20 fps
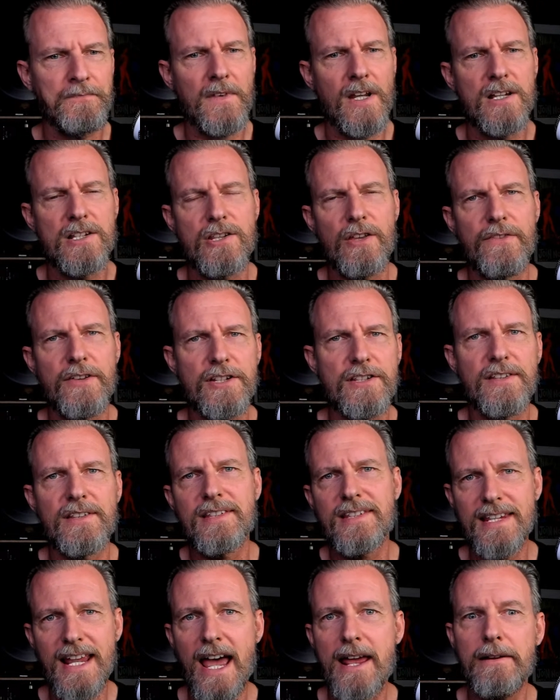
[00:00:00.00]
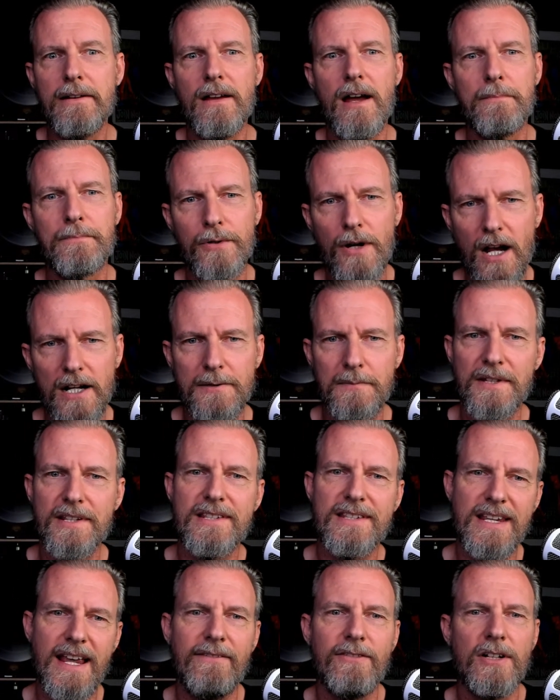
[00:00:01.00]
So this is set approximately
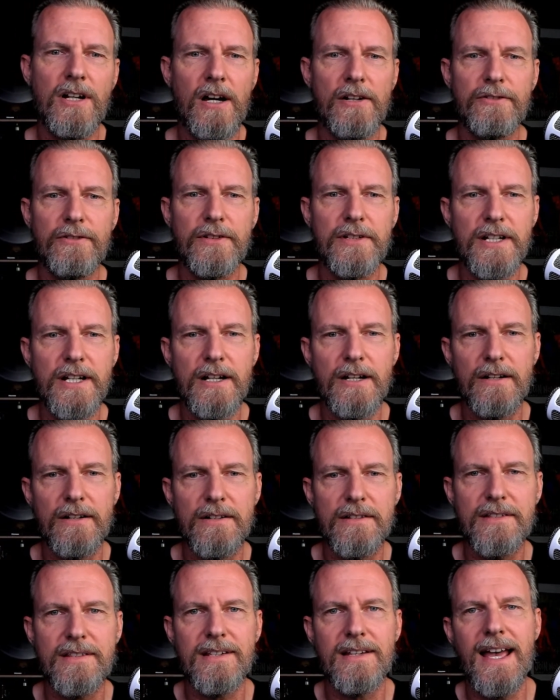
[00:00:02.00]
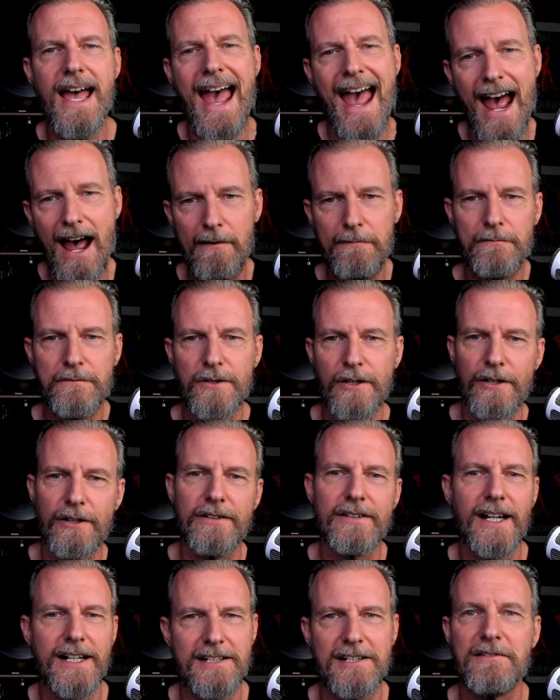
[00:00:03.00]
700 years after
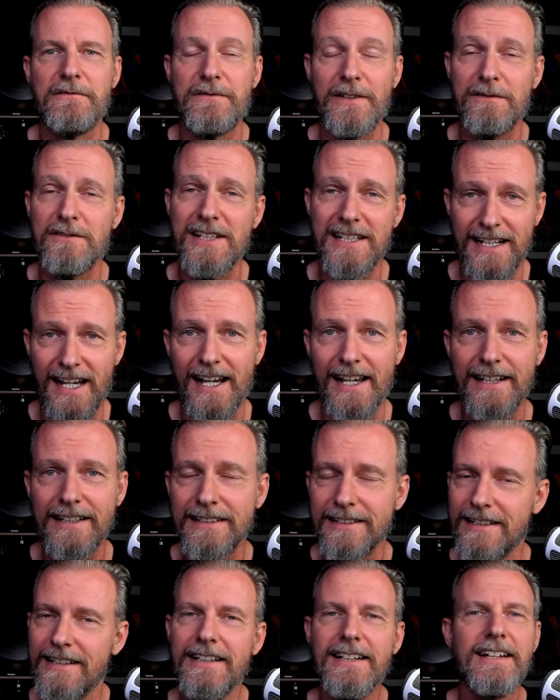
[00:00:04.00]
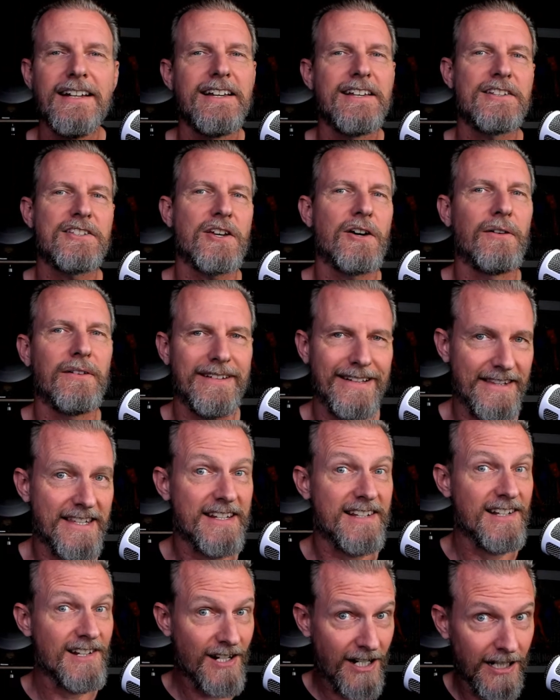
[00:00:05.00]
1959. So
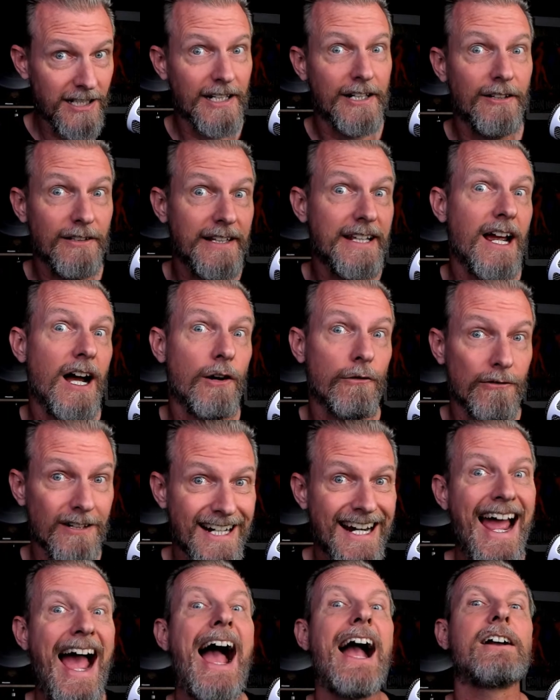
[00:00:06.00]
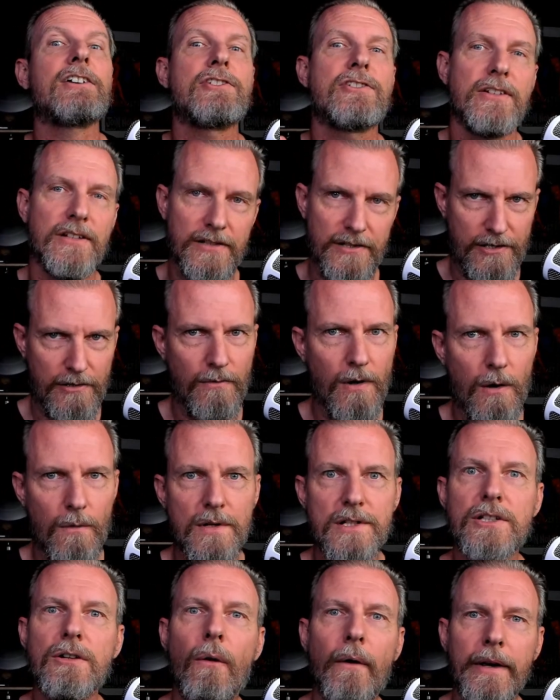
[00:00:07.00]
this is clearly a reaction to what
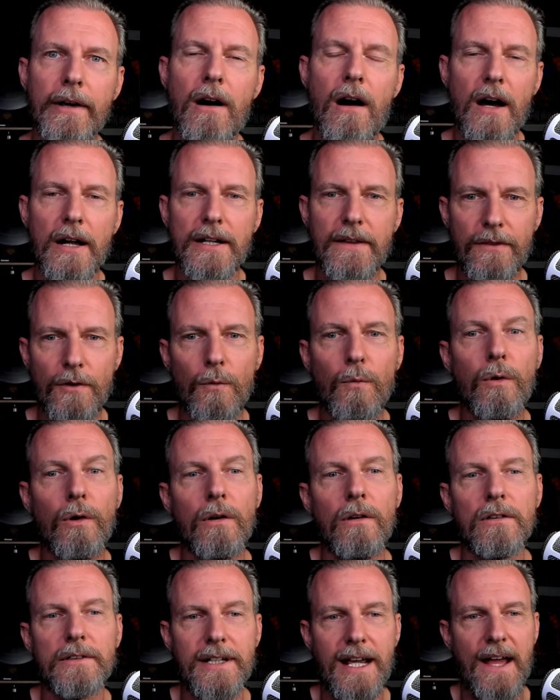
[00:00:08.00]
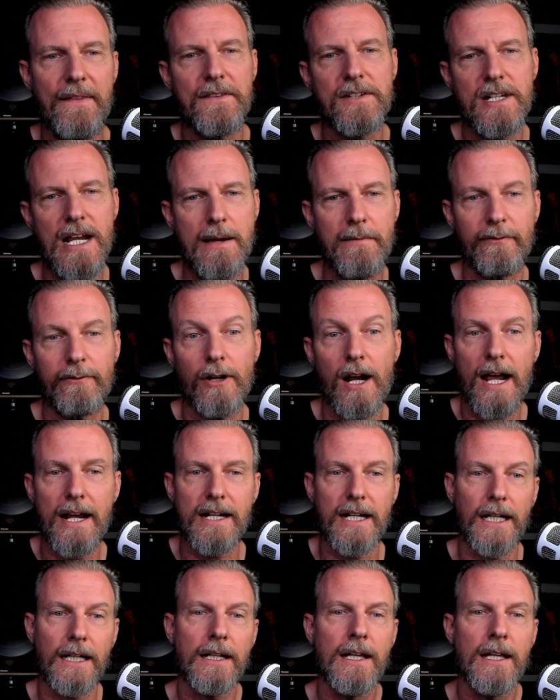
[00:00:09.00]
was going on in the world at the time of writing.